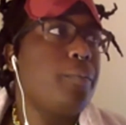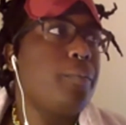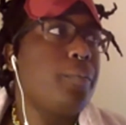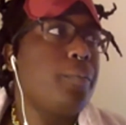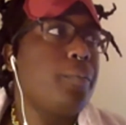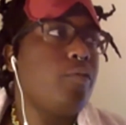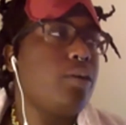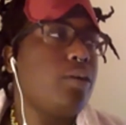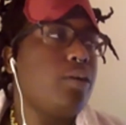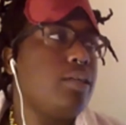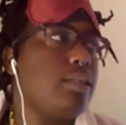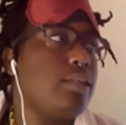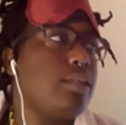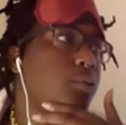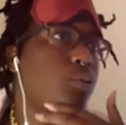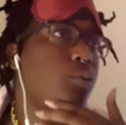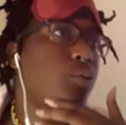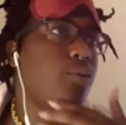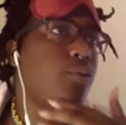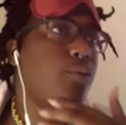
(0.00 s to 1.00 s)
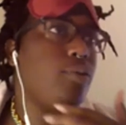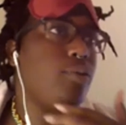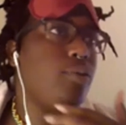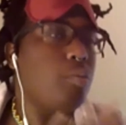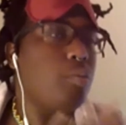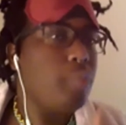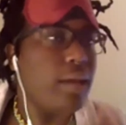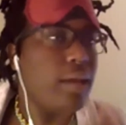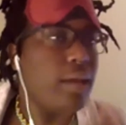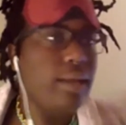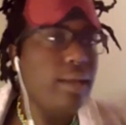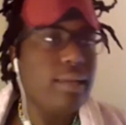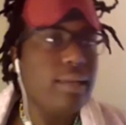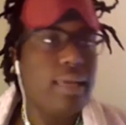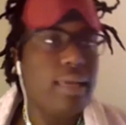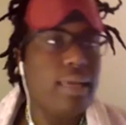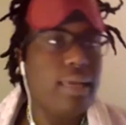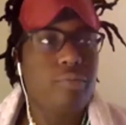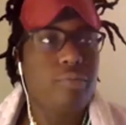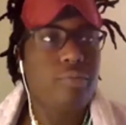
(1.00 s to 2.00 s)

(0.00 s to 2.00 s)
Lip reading: with the BandCamp Fridays, right?